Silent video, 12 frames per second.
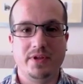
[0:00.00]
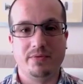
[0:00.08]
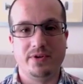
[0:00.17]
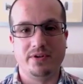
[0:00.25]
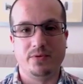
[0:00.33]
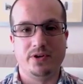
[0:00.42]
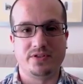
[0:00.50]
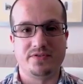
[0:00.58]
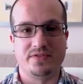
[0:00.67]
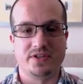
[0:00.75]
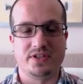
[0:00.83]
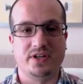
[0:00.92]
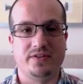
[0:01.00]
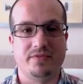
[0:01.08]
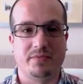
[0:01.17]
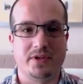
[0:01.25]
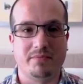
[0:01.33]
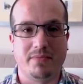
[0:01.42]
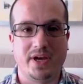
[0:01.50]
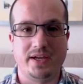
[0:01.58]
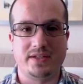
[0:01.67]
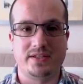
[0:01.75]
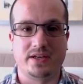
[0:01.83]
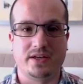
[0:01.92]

They were the world's first government. Max,